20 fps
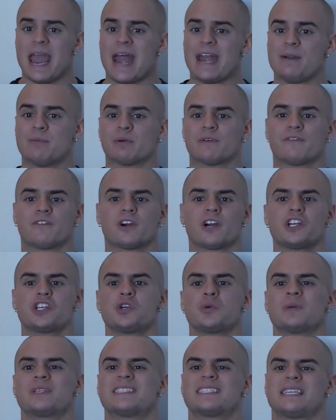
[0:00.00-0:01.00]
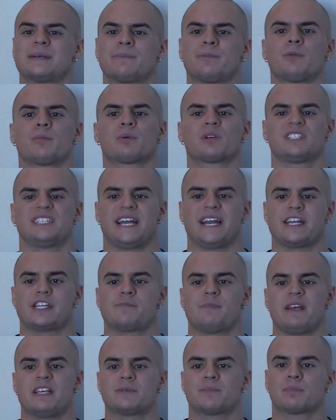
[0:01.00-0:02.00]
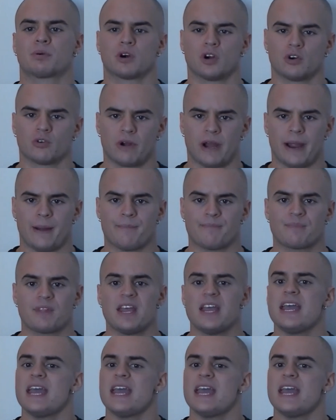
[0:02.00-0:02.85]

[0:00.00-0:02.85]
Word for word: and he reverted to a simple percentage based program.